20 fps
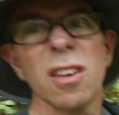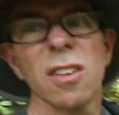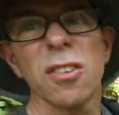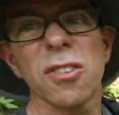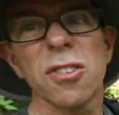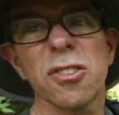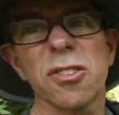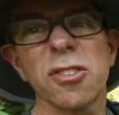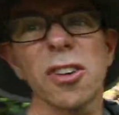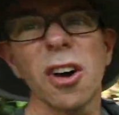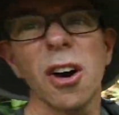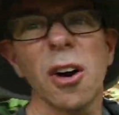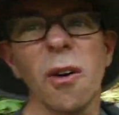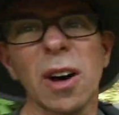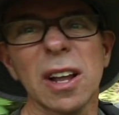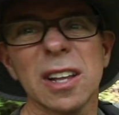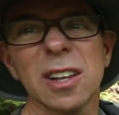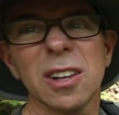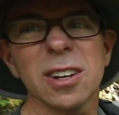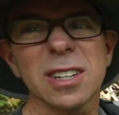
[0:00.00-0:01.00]
So
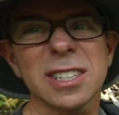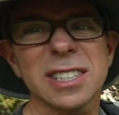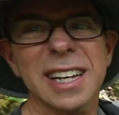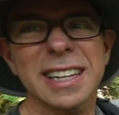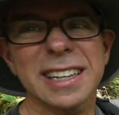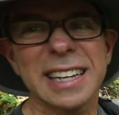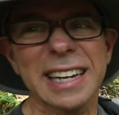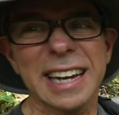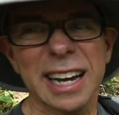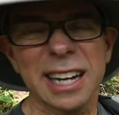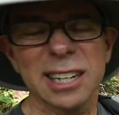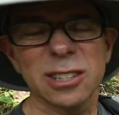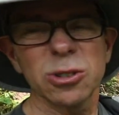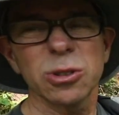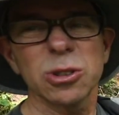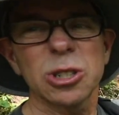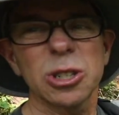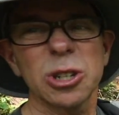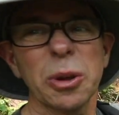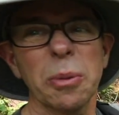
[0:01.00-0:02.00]
it looks like the
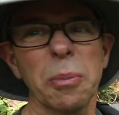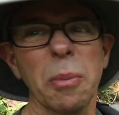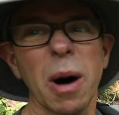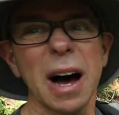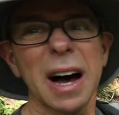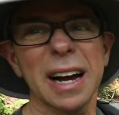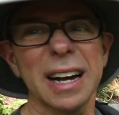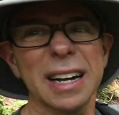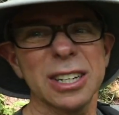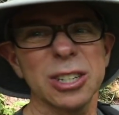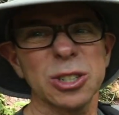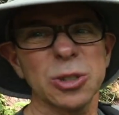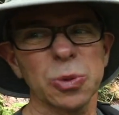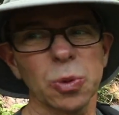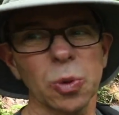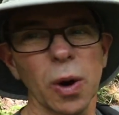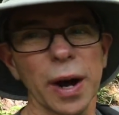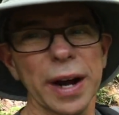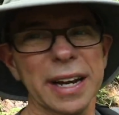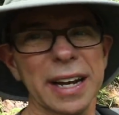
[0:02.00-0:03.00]
entrance to the mine is
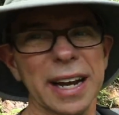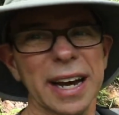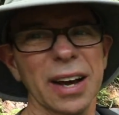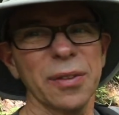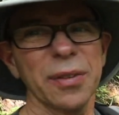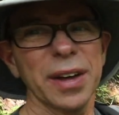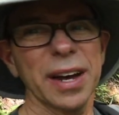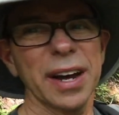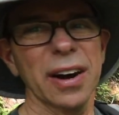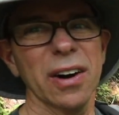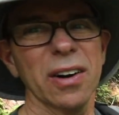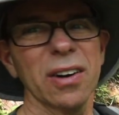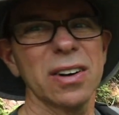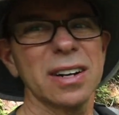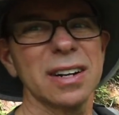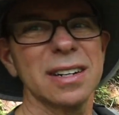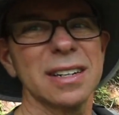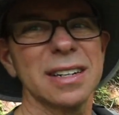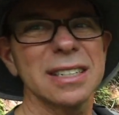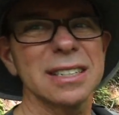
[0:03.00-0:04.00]
right down there.
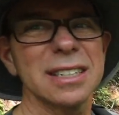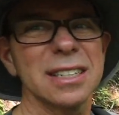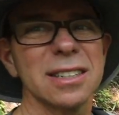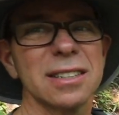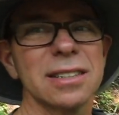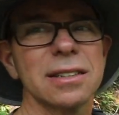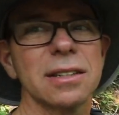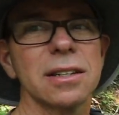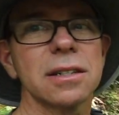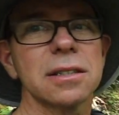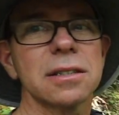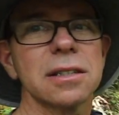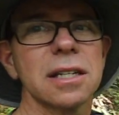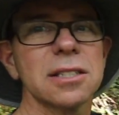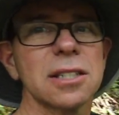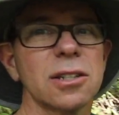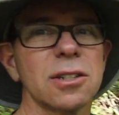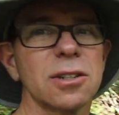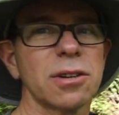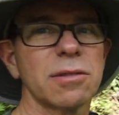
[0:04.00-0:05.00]
Doesn't
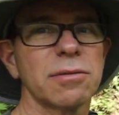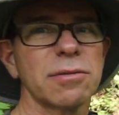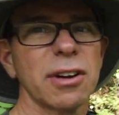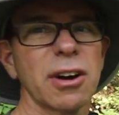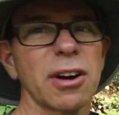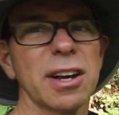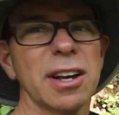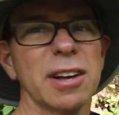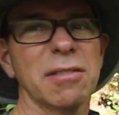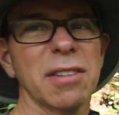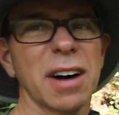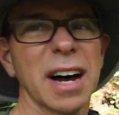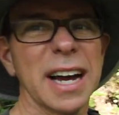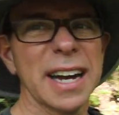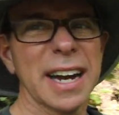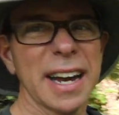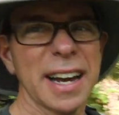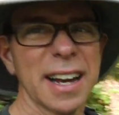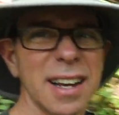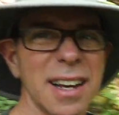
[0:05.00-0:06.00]
look very
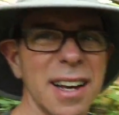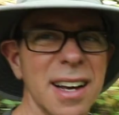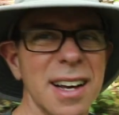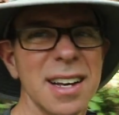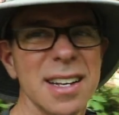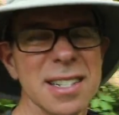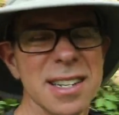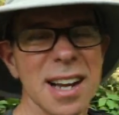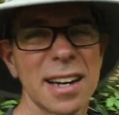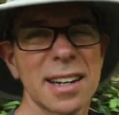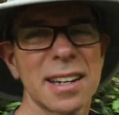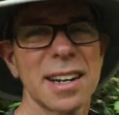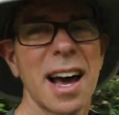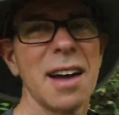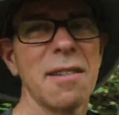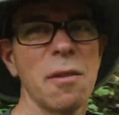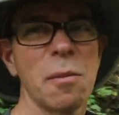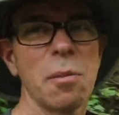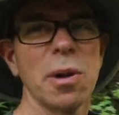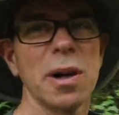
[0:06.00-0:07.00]
inviting. Not
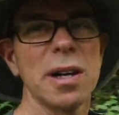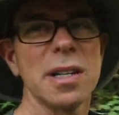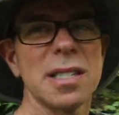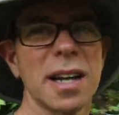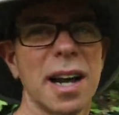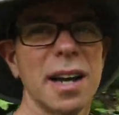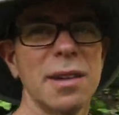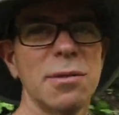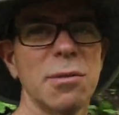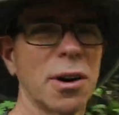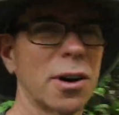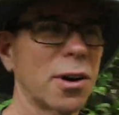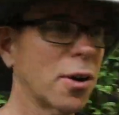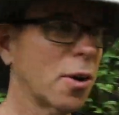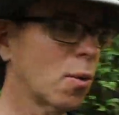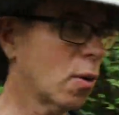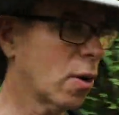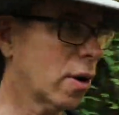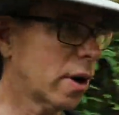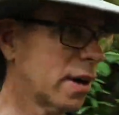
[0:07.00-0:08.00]
kind of a place that I'd want to go to
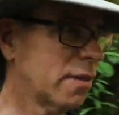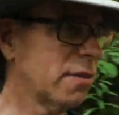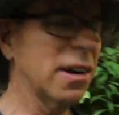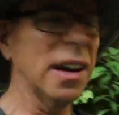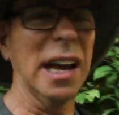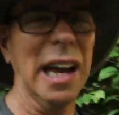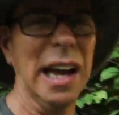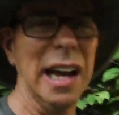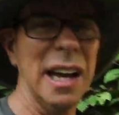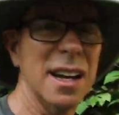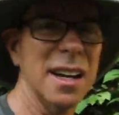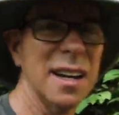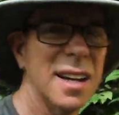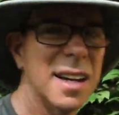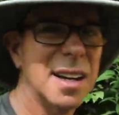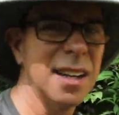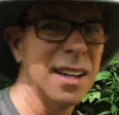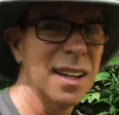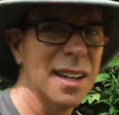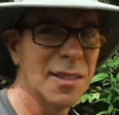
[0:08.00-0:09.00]
work every day.
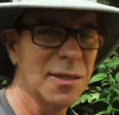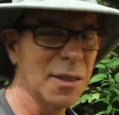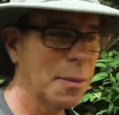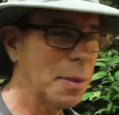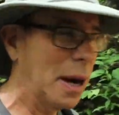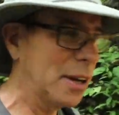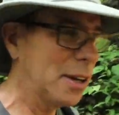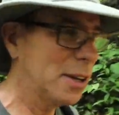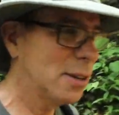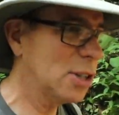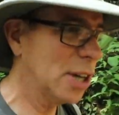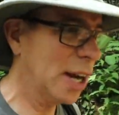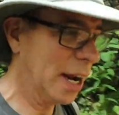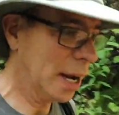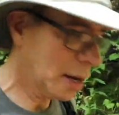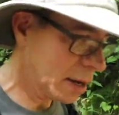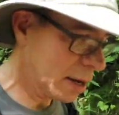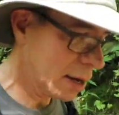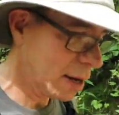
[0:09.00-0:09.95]
What about you, Jan?